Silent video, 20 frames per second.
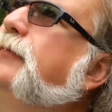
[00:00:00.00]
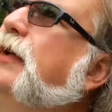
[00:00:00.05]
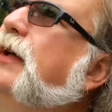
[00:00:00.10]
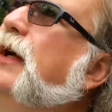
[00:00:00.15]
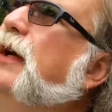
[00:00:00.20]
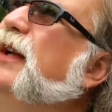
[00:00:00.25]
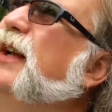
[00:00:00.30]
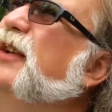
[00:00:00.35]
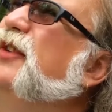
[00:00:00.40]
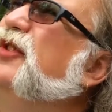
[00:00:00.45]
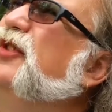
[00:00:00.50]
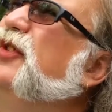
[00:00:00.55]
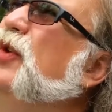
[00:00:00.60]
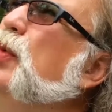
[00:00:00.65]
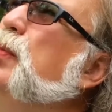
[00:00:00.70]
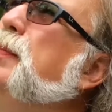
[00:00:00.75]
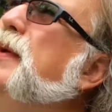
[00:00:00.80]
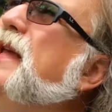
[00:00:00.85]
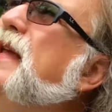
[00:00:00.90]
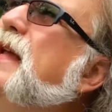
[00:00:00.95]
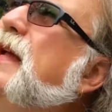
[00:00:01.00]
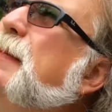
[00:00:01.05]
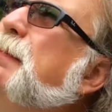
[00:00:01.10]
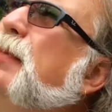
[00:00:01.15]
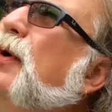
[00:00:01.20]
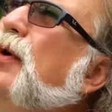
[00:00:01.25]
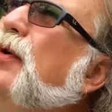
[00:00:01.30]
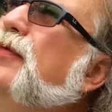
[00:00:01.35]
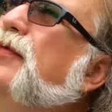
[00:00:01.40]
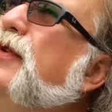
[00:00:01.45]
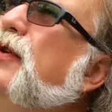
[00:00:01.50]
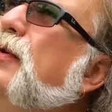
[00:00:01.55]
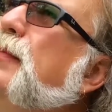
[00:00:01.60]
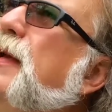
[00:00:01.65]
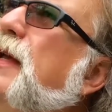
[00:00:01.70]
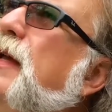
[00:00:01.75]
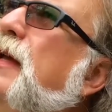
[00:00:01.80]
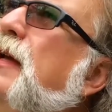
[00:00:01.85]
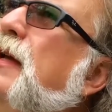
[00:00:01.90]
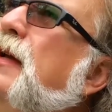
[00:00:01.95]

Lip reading: like a soapy, perfumey.